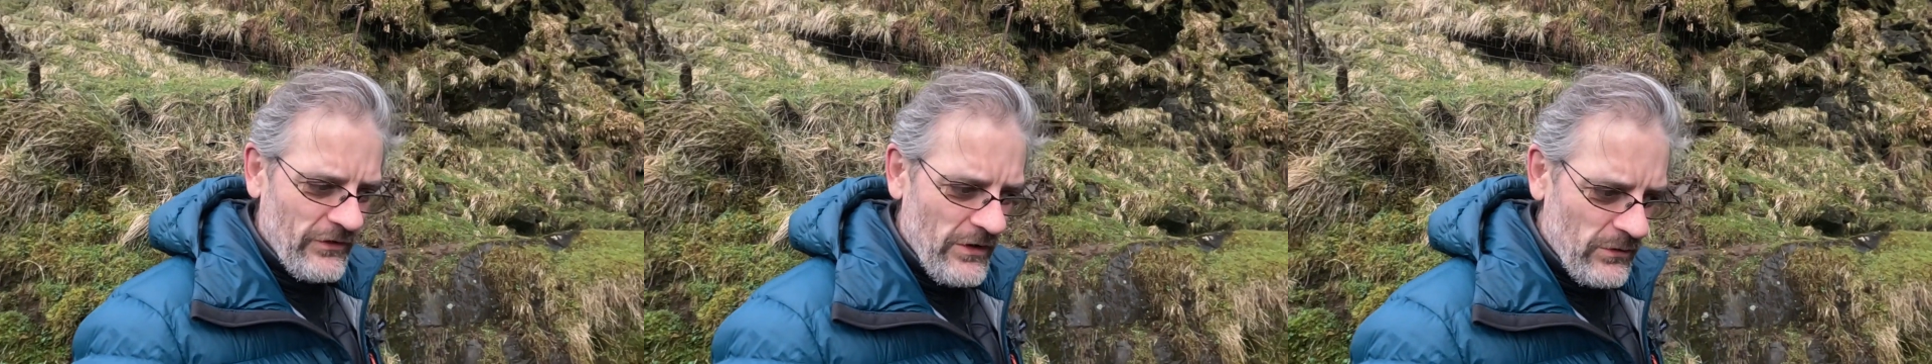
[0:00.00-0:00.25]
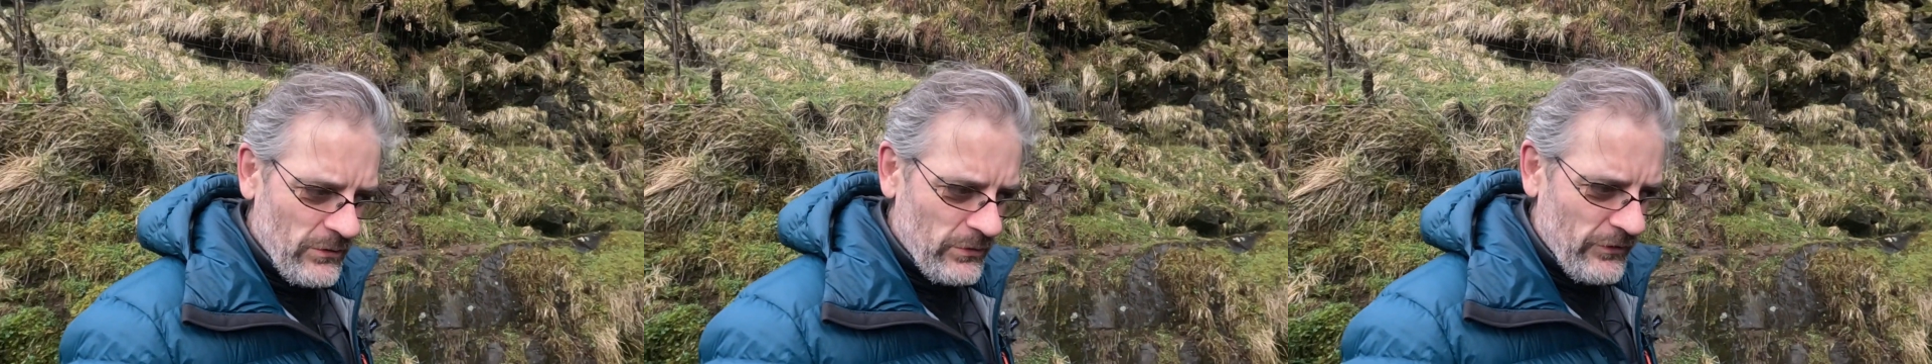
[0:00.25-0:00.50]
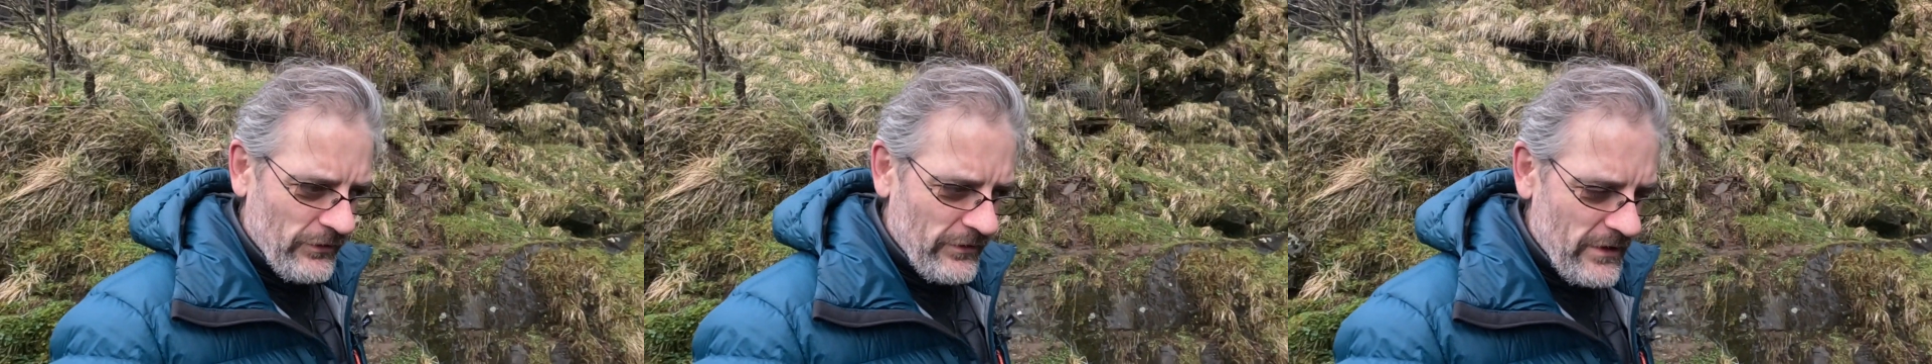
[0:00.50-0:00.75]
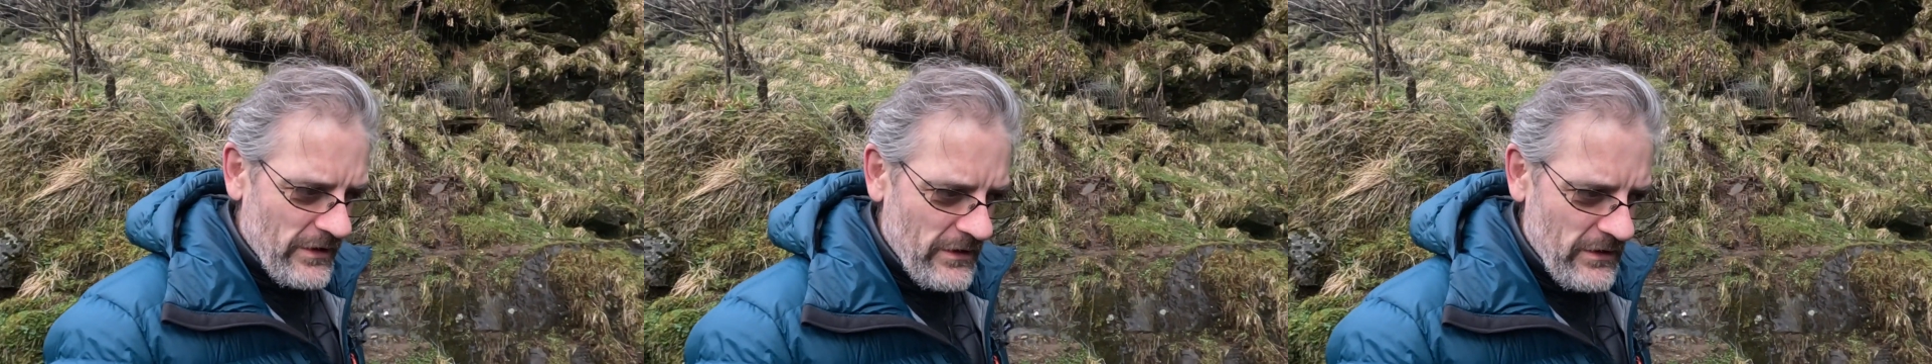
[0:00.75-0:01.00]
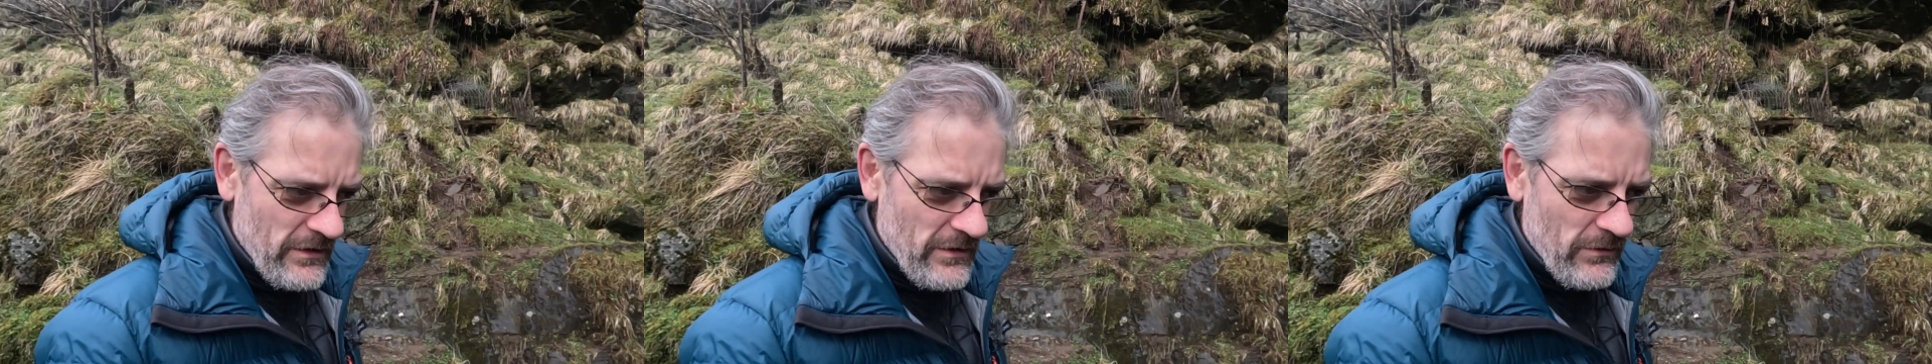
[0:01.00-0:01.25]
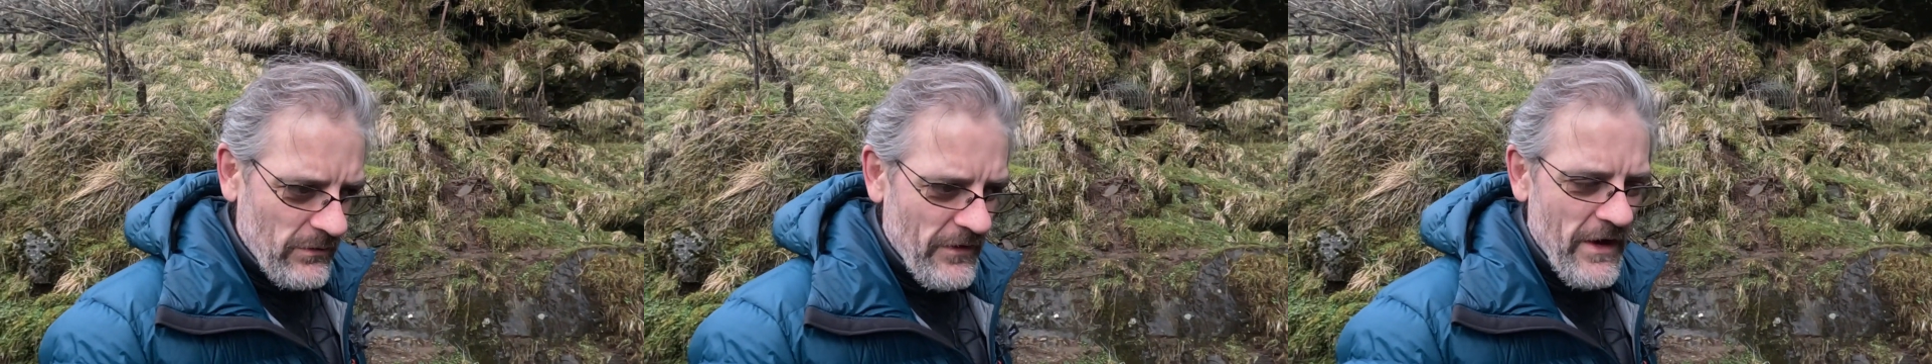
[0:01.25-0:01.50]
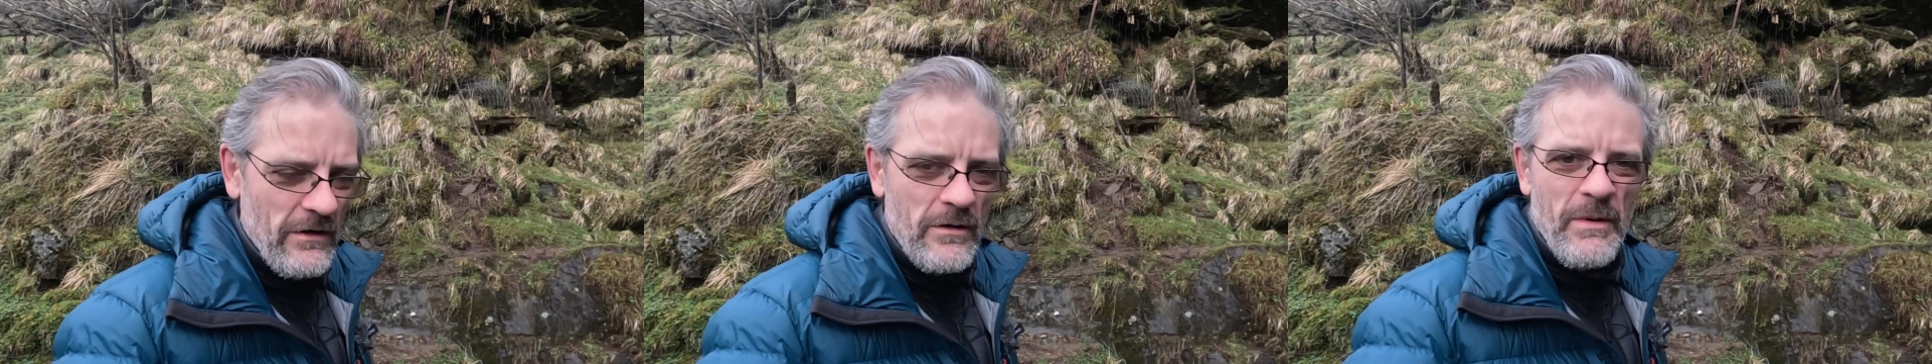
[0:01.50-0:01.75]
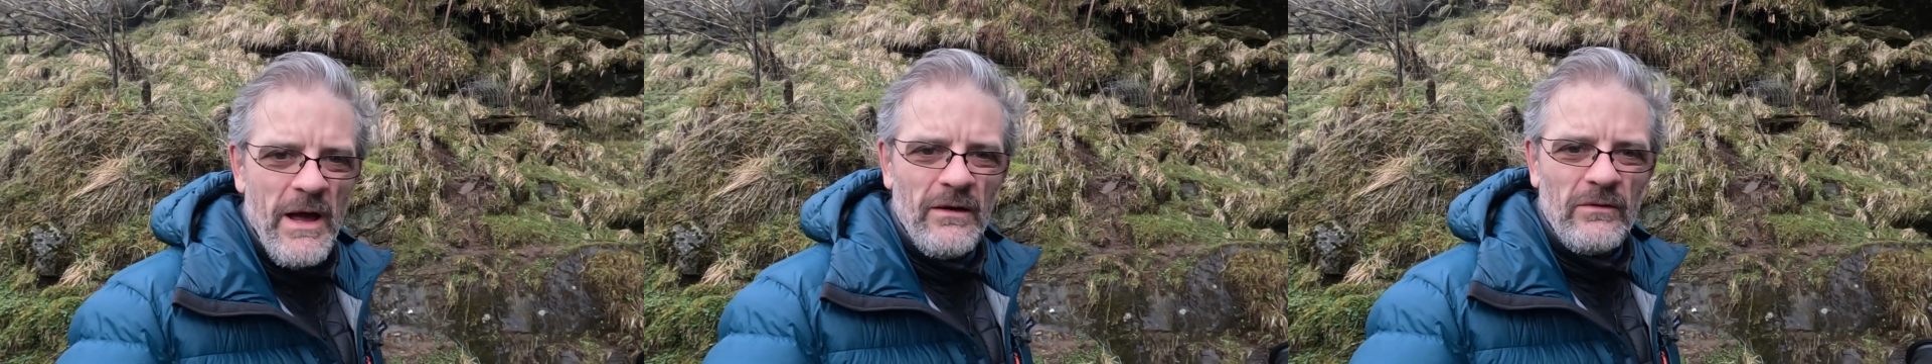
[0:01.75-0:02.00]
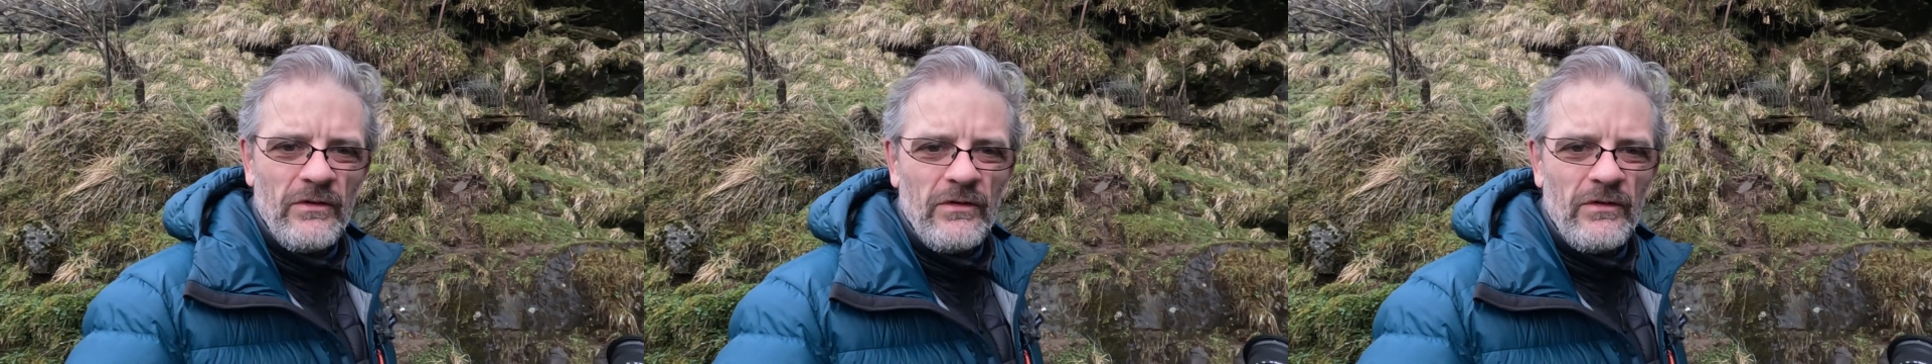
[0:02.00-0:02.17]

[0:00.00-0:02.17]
old or thereabouts,